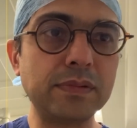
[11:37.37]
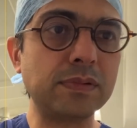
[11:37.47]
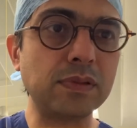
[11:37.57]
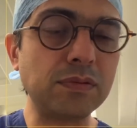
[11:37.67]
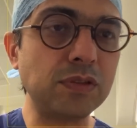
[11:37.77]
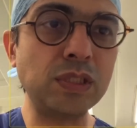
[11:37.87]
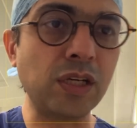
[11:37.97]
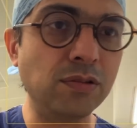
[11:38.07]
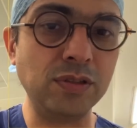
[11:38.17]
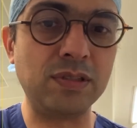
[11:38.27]
we
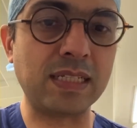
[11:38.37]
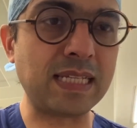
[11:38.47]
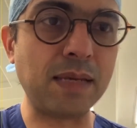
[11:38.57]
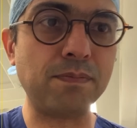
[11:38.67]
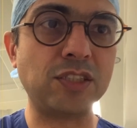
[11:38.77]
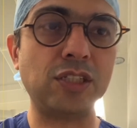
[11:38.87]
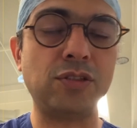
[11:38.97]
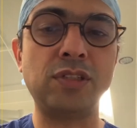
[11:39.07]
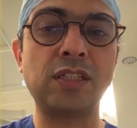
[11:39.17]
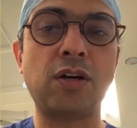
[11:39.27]
don't use a tape measure during
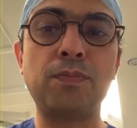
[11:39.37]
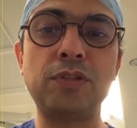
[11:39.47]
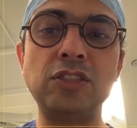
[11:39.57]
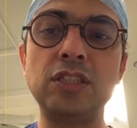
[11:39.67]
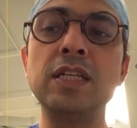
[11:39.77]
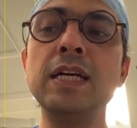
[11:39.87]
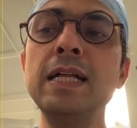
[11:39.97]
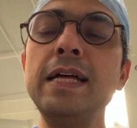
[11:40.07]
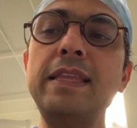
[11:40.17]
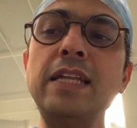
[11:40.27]
an operation.
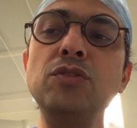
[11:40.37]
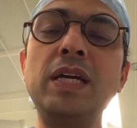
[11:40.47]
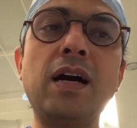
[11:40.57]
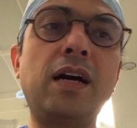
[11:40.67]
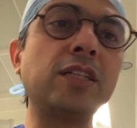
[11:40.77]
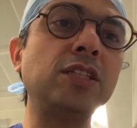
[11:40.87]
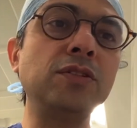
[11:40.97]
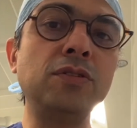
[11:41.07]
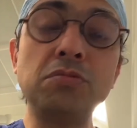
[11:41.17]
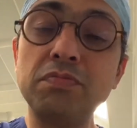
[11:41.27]
Then you may
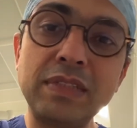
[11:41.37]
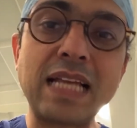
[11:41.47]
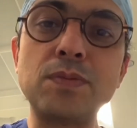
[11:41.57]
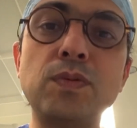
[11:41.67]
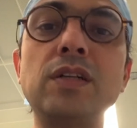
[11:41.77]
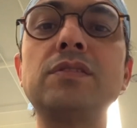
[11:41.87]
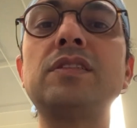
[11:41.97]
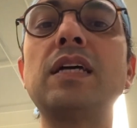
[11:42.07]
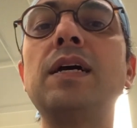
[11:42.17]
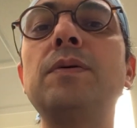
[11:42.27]
argue, that's what
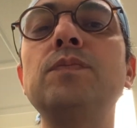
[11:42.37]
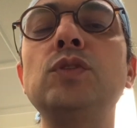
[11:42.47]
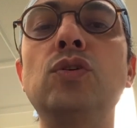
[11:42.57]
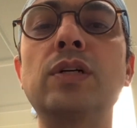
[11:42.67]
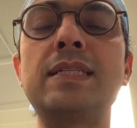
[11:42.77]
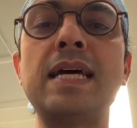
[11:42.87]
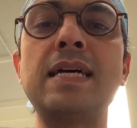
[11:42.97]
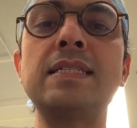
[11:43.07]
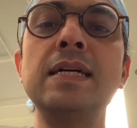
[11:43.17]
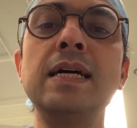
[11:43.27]
York says,
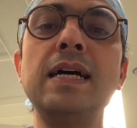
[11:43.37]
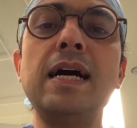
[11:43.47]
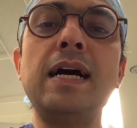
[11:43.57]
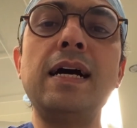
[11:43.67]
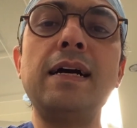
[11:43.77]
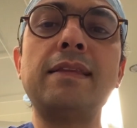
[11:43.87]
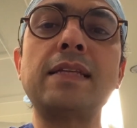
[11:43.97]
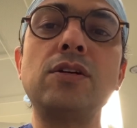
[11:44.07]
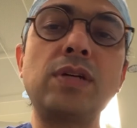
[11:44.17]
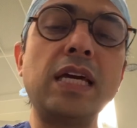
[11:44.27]
that,
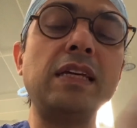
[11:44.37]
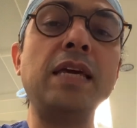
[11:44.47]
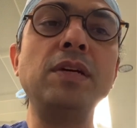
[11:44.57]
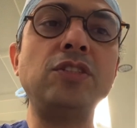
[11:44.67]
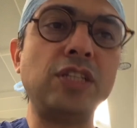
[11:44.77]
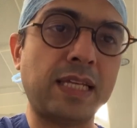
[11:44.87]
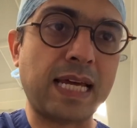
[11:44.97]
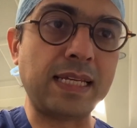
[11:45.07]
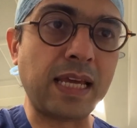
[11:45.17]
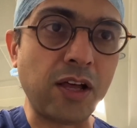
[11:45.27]
okay, imaging can
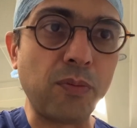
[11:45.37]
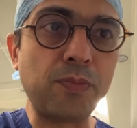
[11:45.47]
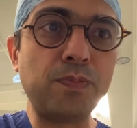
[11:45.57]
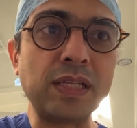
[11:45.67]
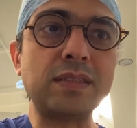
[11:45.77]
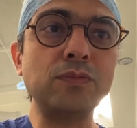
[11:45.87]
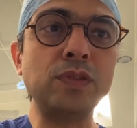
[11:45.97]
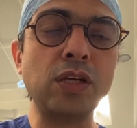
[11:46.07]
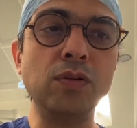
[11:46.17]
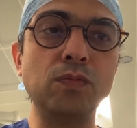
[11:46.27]
help, but we
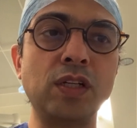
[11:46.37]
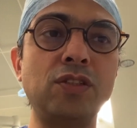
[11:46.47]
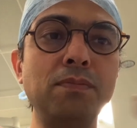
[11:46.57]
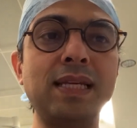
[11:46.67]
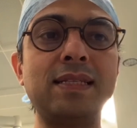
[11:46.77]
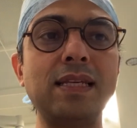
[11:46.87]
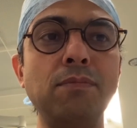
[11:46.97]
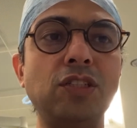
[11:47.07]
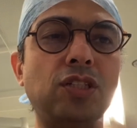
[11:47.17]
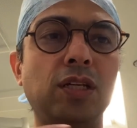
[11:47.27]
don't want to mix
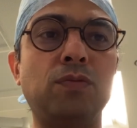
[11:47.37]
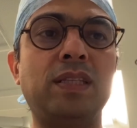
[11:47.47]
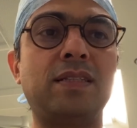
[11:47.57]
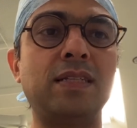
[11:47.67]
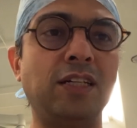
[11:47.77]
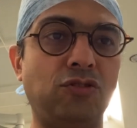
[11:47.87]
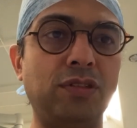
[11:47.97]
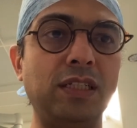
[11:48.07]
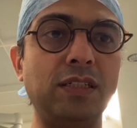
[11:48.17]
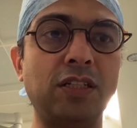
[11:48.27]
imaging with surgery.
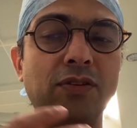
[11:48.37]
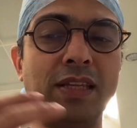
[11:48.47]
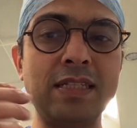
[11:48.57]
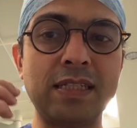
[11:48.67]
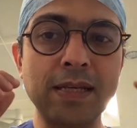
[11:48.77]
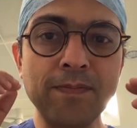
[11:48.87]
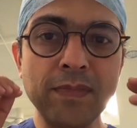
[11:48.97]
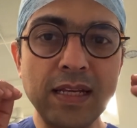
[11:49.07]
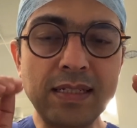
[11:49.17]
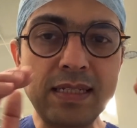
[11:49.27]
This
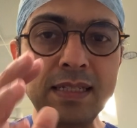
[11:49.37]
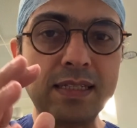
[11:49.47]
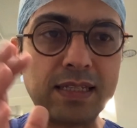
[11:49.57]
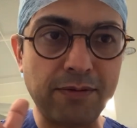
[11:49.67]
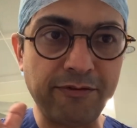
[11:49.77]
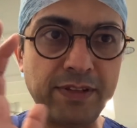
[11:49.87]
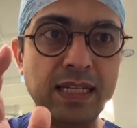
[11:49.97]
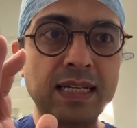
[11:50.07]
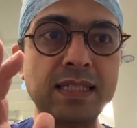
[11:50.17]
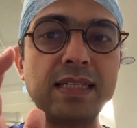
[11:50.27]
system,
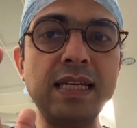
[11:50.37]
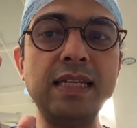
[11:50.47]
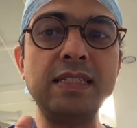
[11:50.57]
Vness, is